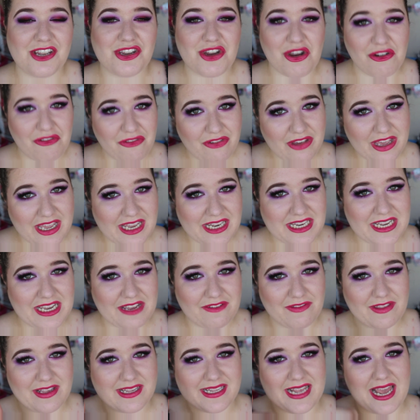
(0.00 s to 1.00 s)
Don't forget to
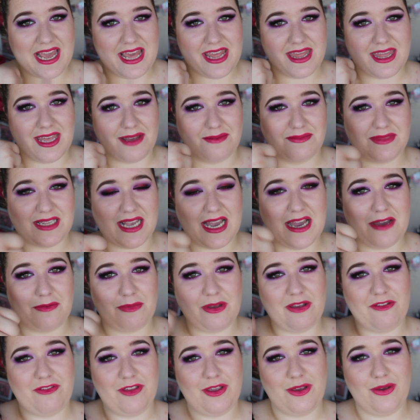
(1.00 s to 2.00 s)
give this a thumbs
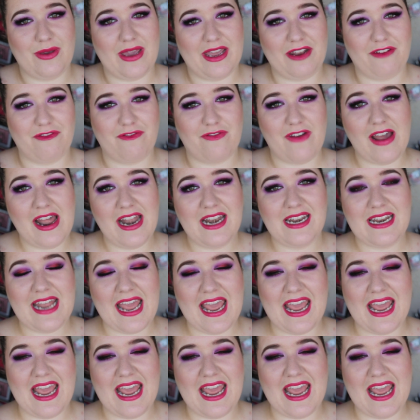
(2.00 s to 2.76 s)
up if you had fun,